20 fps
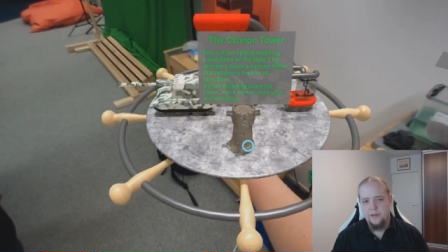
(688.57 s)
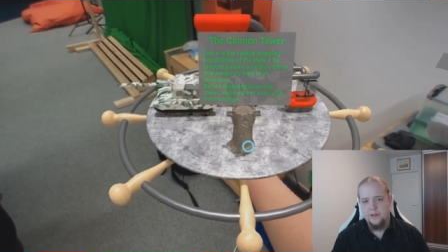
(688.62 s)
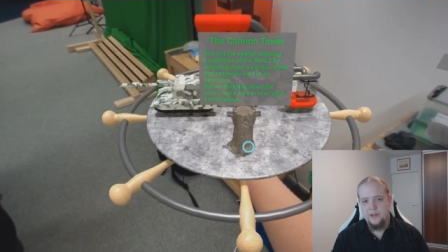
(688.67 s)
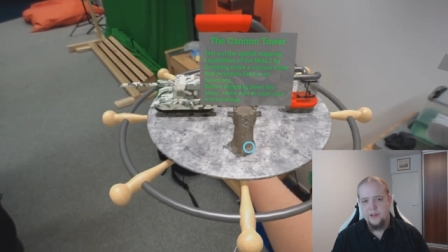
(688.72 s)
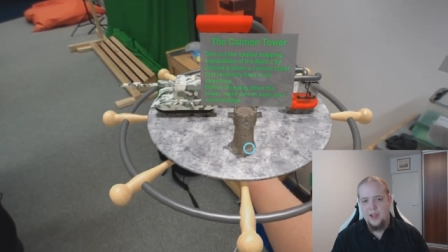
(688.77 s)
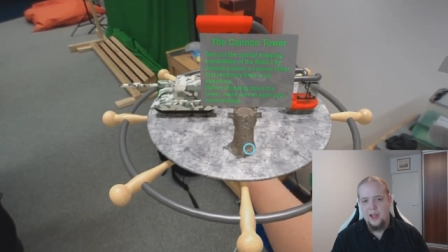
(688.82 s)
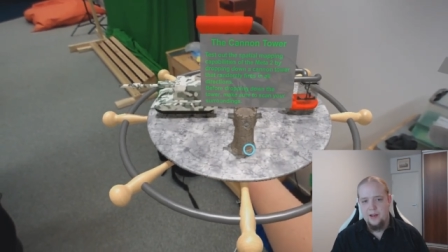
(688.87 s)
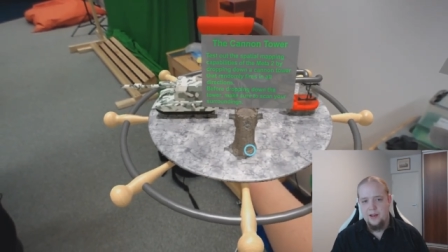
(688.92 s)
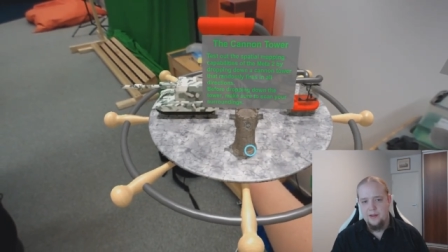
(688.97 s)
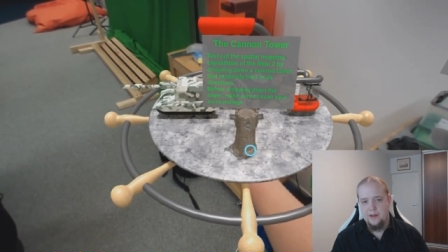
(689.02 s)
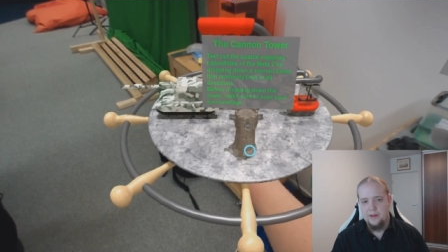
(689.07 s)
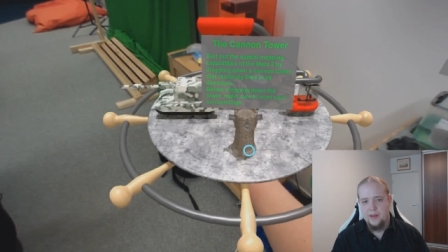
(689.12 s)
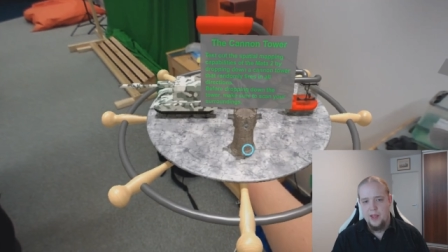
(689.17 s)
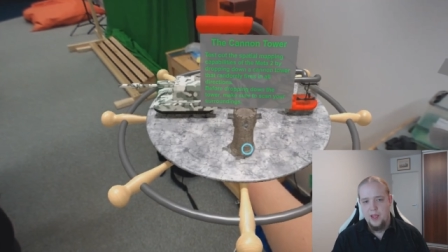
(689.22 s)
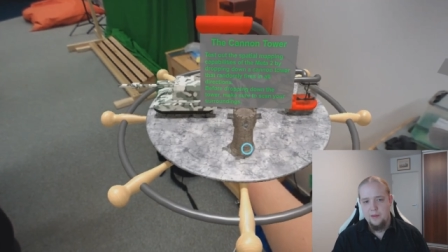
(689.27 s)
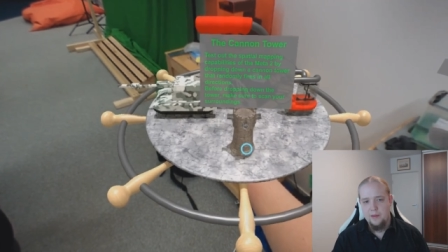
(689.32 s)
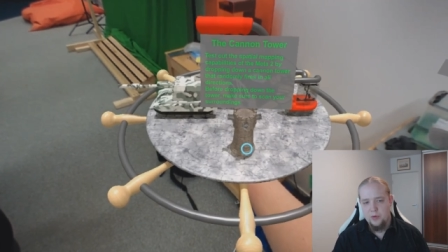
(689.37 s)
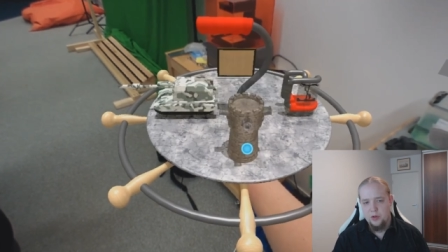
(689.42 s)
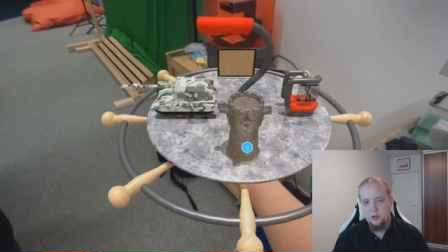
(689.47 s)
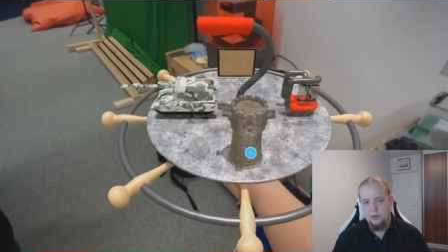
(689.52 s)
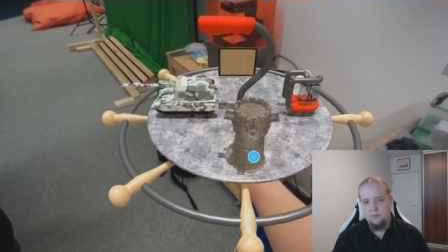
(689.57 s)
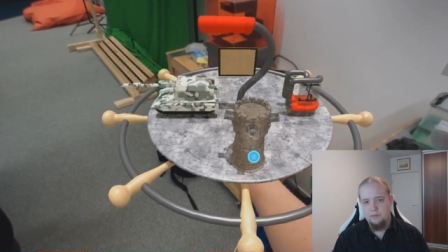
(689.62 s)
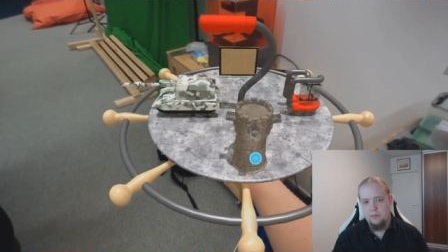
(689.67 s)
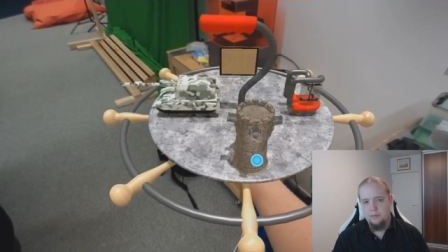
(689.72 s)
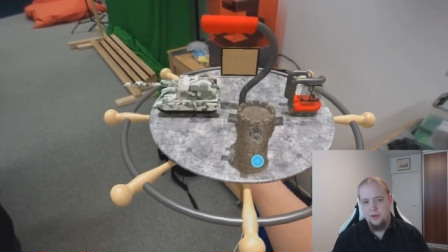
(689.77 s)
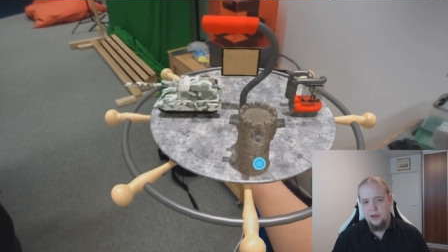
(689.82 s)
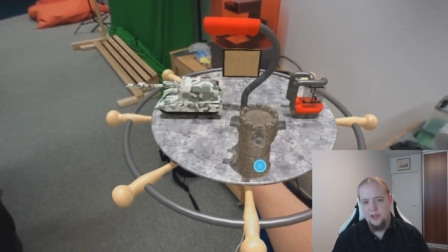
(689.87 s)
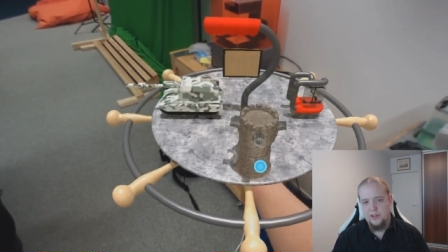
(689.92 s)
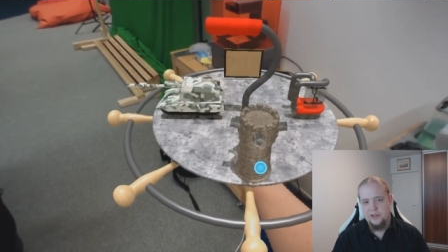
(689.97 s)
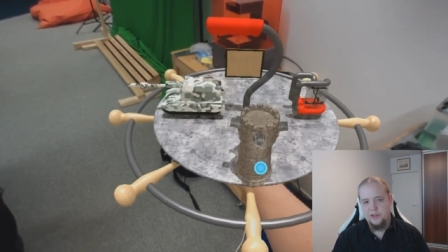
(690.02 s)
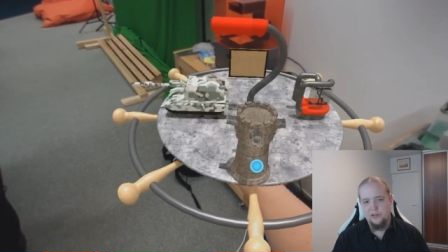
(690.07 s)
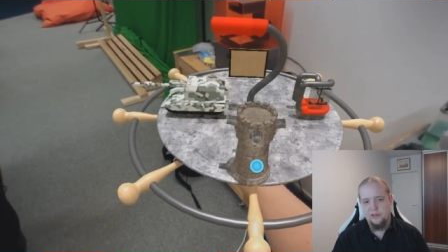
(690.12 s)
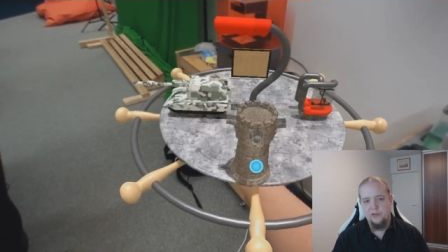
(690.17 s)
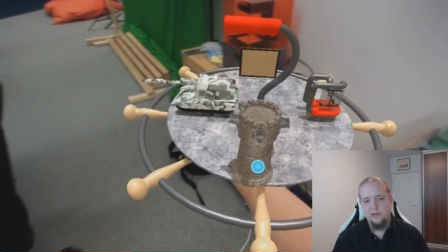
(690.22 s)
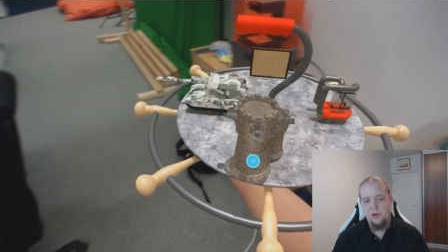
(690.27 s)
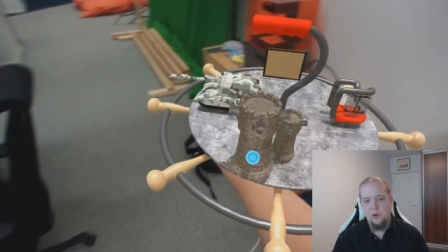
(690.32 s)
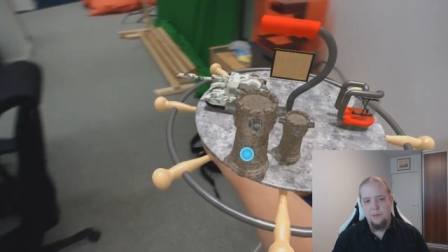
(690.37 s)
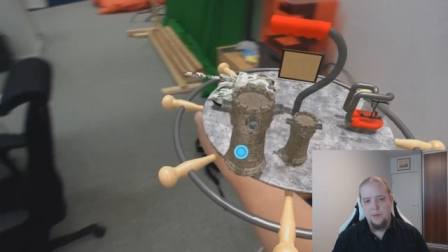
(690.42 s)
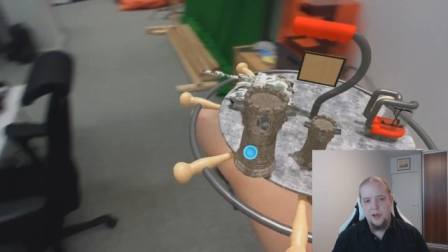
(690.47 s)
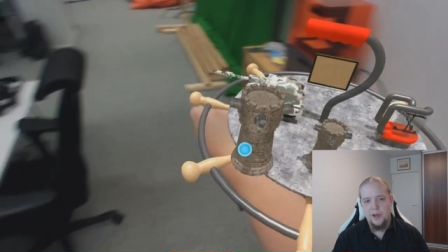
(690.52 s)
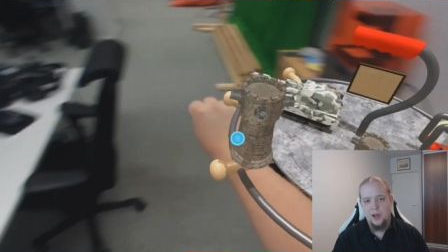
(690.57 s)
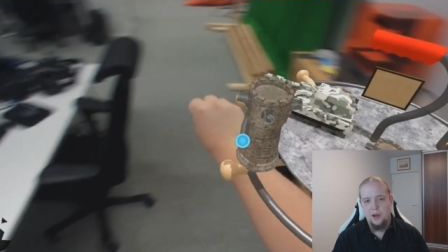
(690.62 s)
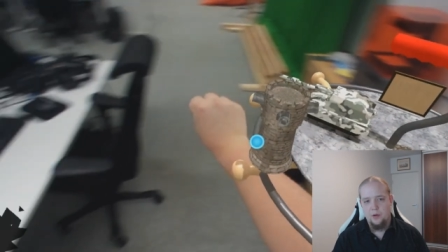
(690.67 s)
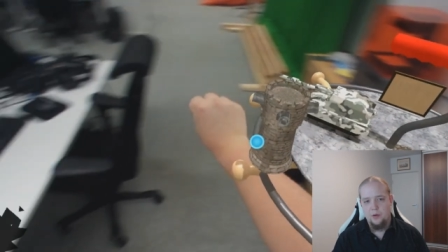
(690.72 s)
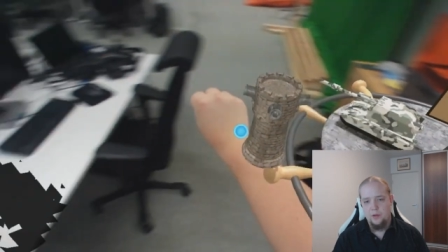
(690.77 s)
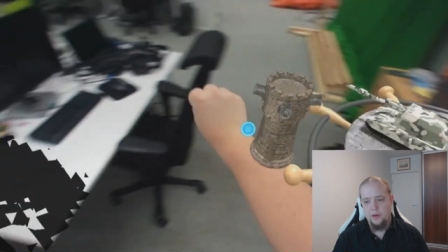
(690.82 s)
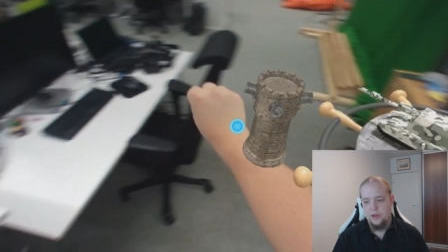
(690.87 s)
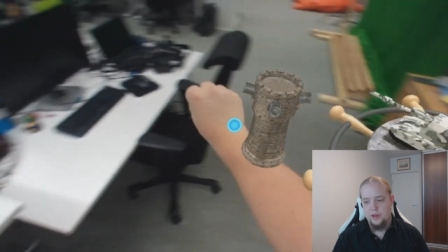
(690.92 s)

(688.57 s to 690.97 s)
scanned the table, let's drop down